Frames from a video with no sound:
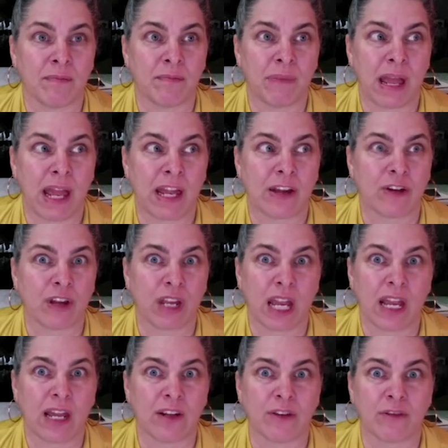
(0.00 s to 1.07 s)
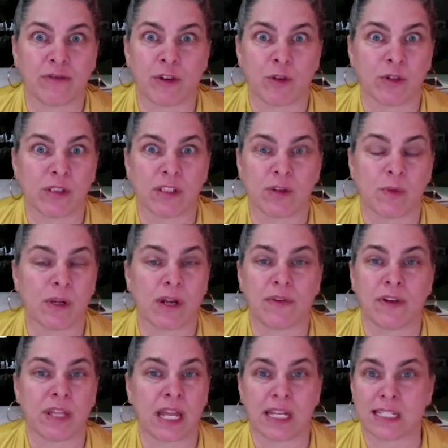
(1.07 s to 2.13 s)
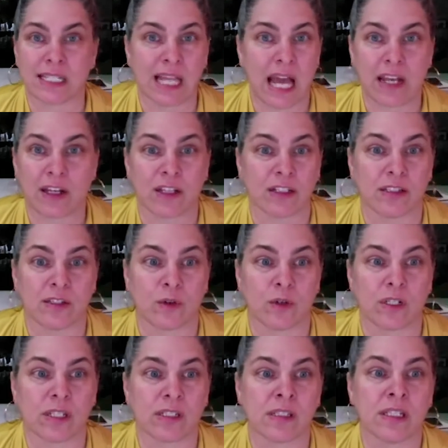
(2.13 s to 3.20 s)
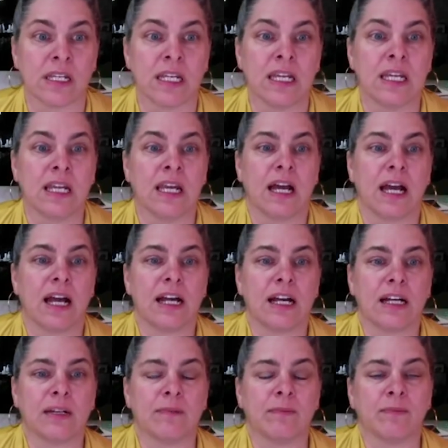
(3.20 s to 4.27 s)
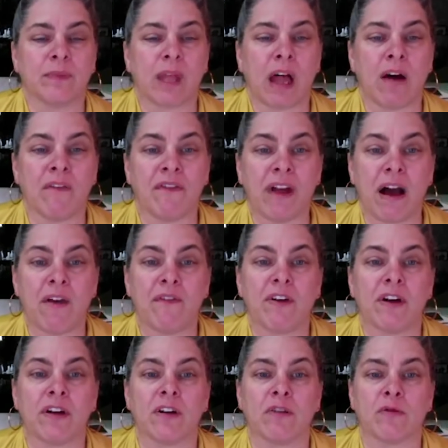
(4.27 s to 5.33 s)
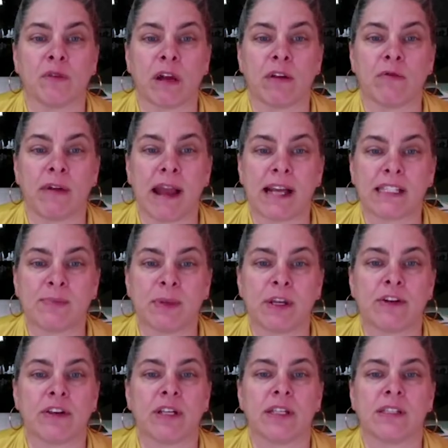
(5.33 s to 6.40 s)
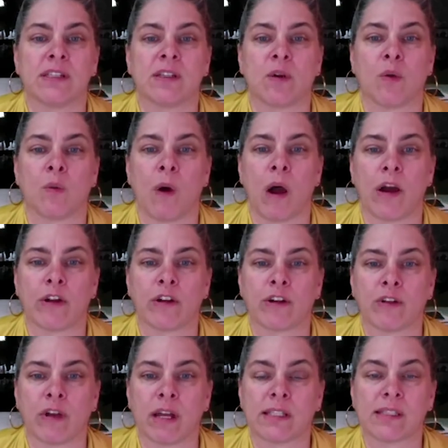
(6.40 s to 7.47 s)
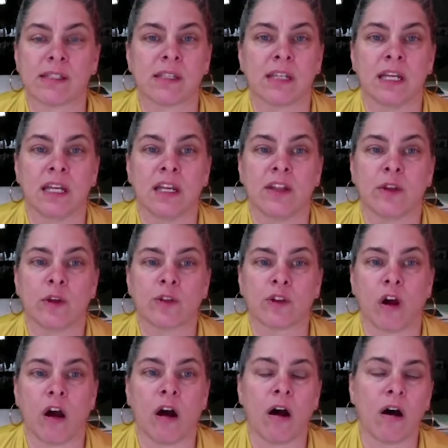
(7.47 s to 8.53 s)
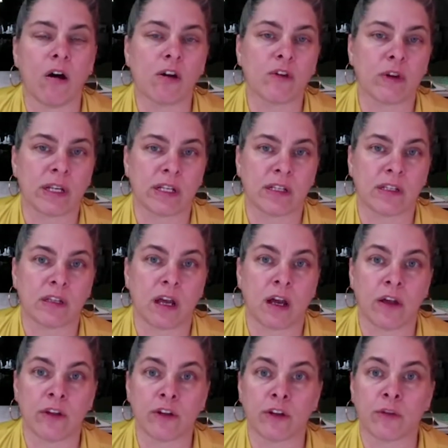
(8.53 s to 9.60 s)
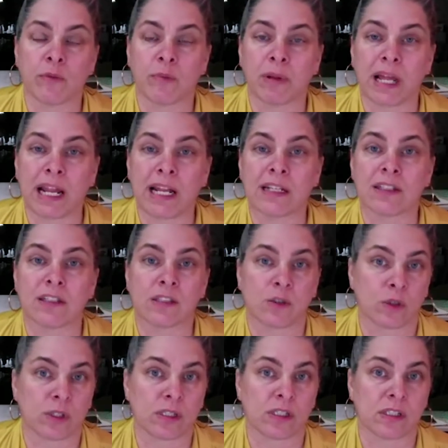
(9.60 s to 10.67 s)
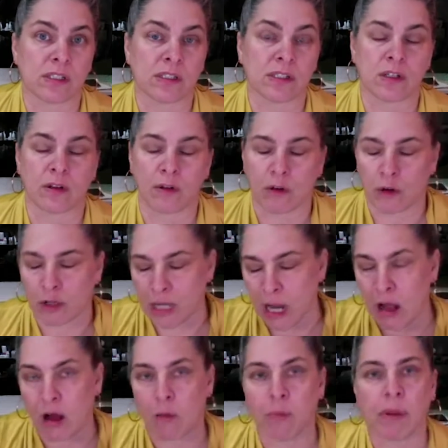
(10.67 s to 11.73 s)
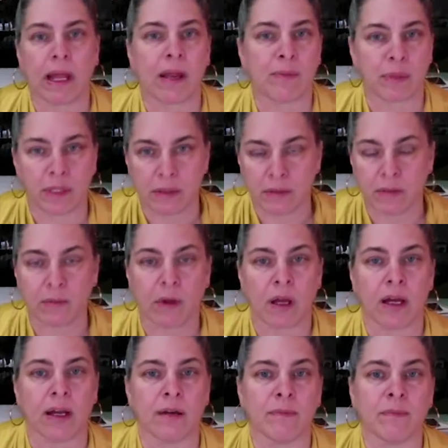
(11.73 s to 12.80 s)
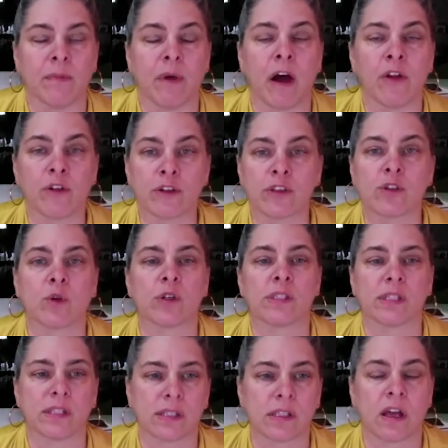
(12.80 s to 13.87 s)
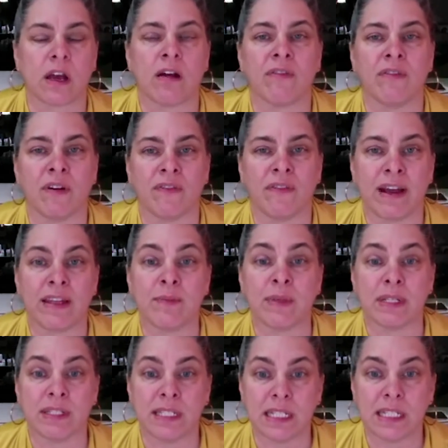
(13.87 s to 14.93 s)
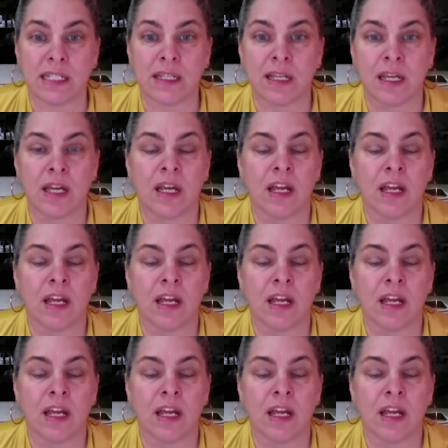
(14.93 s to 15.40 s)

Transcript: bag or can or frozen or whatever, that is not a good source. Alfalfa, red raspberries, watercress, those are all great other plant sources, or not all plant, but other sources of vitamin D.